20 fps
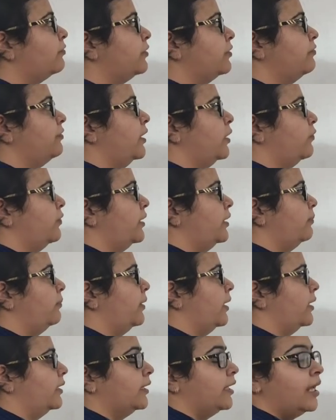of the flowering
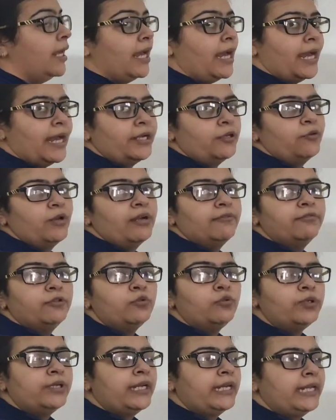plant, and you have
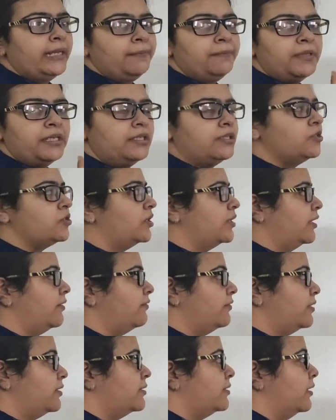to name each and
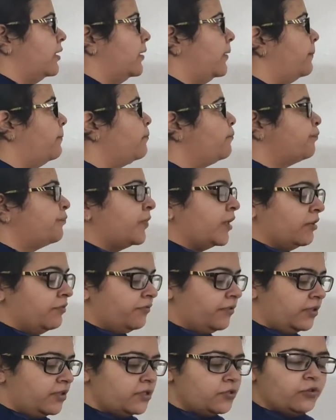every cell.
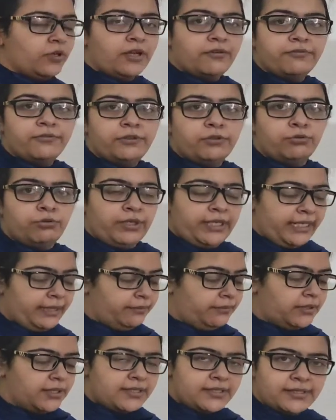First you have to
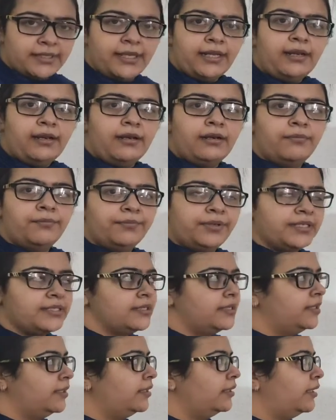name the cell
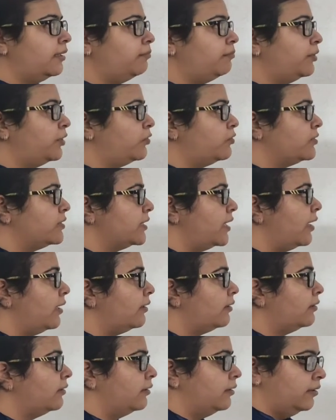present in the embryo
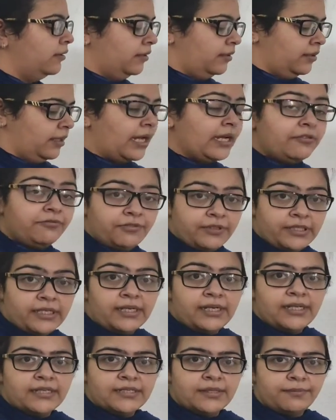sac,
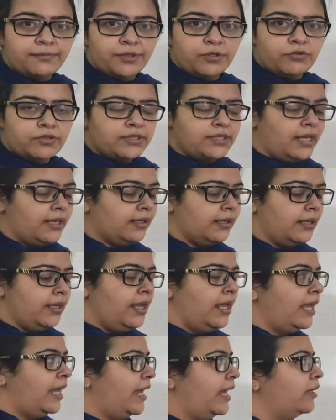unfertilized embryo sac,
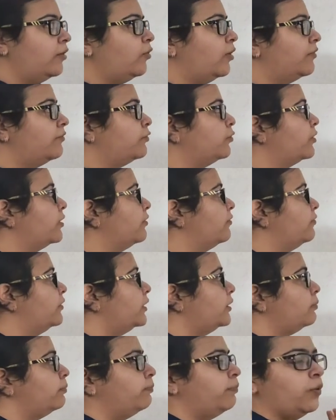and you have to give
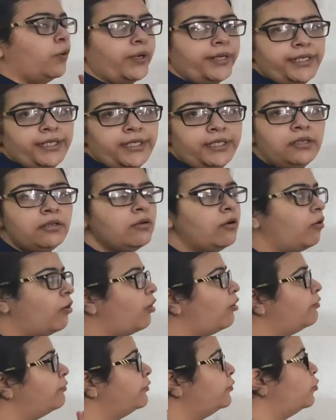the ploidy
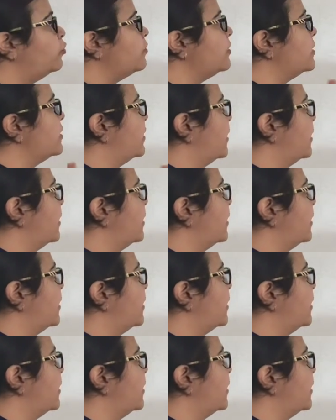of those